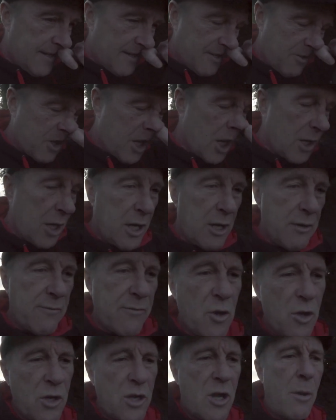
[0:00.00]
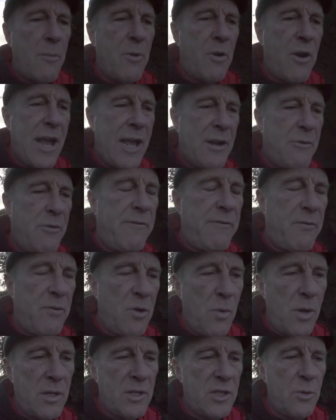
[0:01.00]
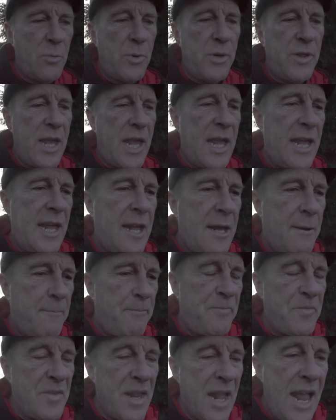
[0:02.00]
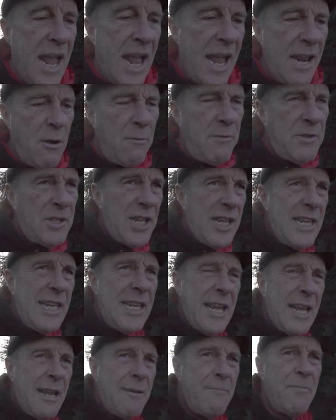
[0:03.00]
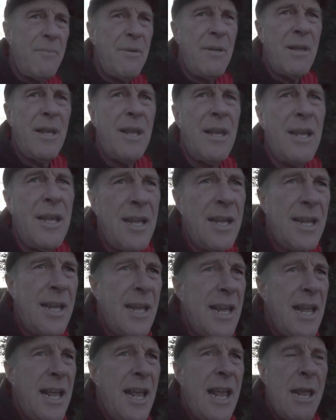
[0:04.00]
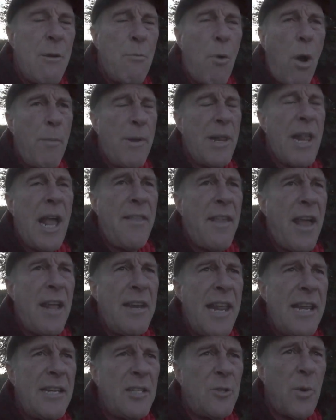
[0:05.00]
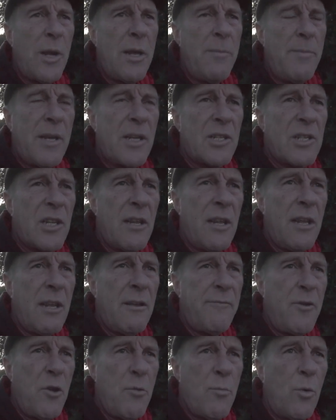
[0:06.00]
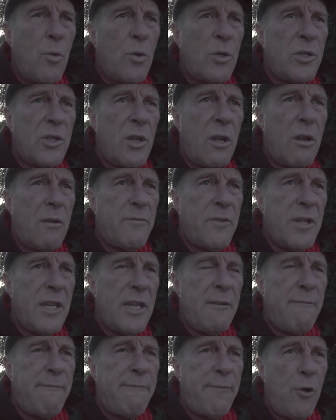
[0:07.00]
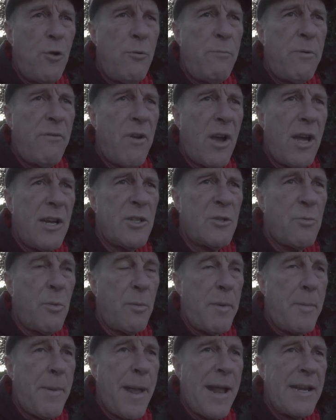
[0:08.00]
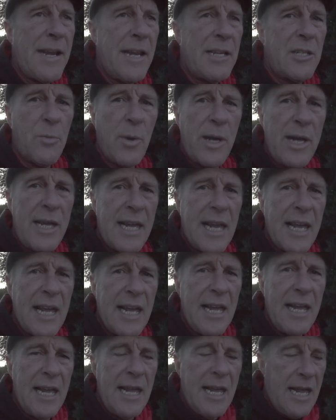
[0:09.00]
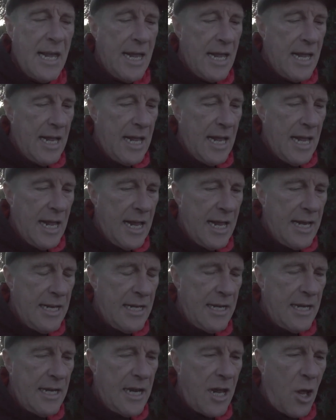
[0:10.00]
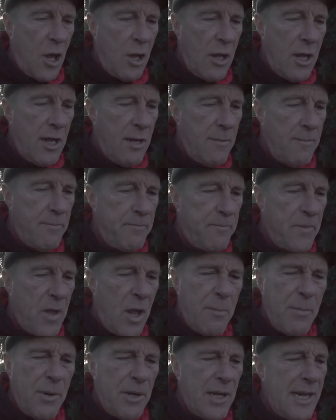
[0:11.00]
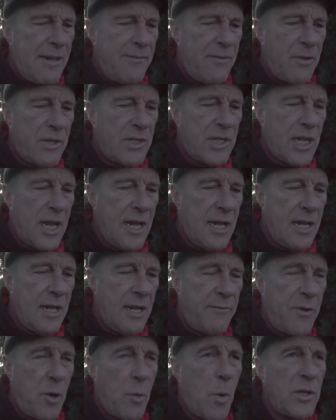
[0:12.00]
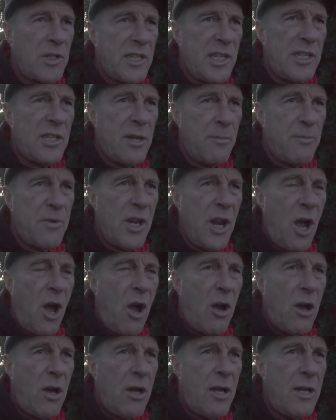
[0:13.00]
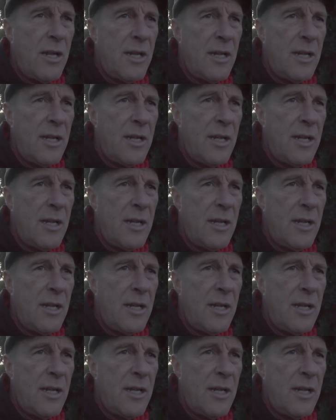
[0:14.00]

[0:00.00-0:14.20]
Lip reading: there's a lot of good camaraderie from the ones that were there. And obviously it won't be like that next week, because a few more of the food providers will be back next week. And I believe if you wanted something hot,